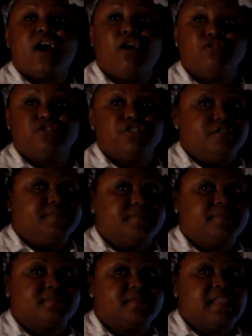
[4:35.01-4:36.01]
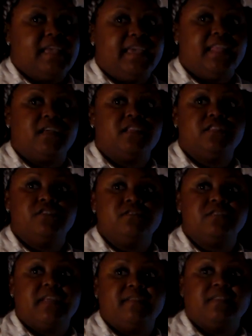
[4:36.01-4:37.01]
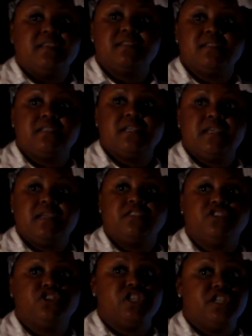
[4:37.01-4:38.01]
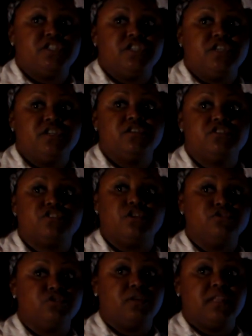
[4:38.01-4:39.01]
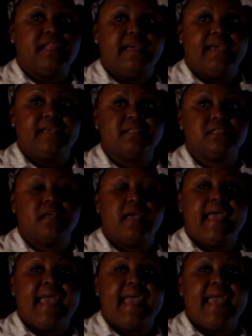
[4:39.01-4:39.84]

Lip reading: Culture. It includes ethnicity, gender, social class,